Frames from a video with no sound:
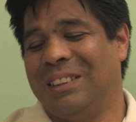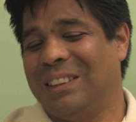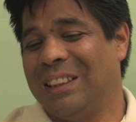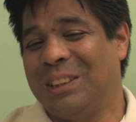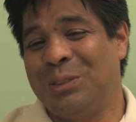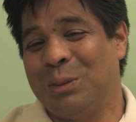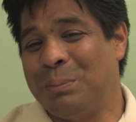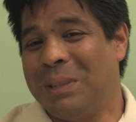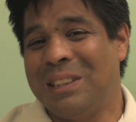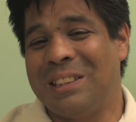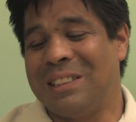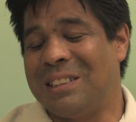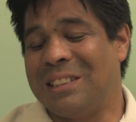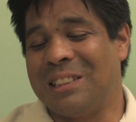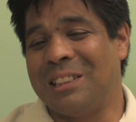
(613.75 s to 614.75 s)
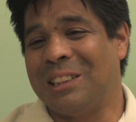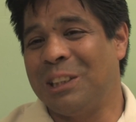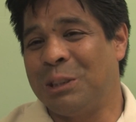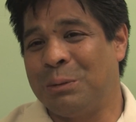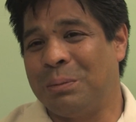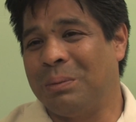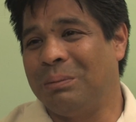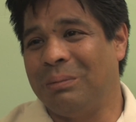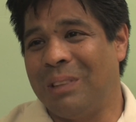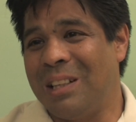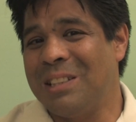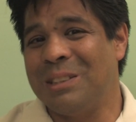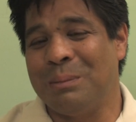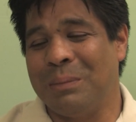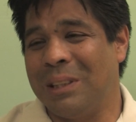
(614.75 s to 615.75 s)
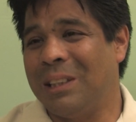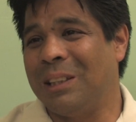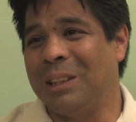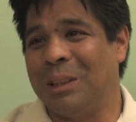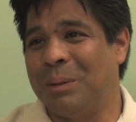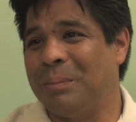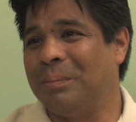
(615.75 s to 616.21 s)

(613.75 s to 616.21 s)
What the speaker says: that's what makes this such an awesome day.